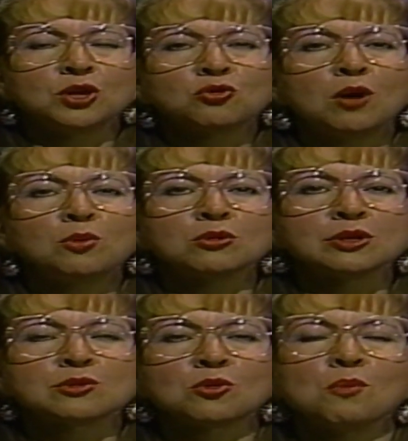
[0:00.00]
Tropical
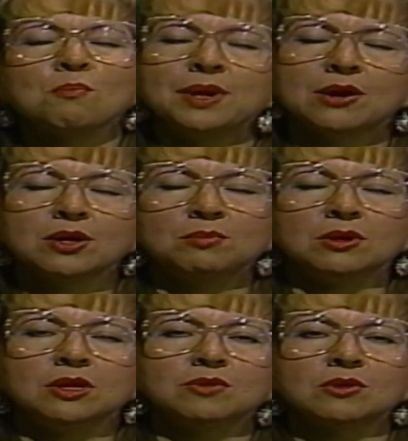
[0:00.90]
Storm Barry,
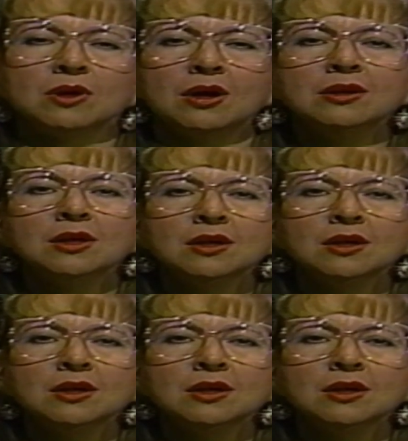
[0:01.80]
believe it or not.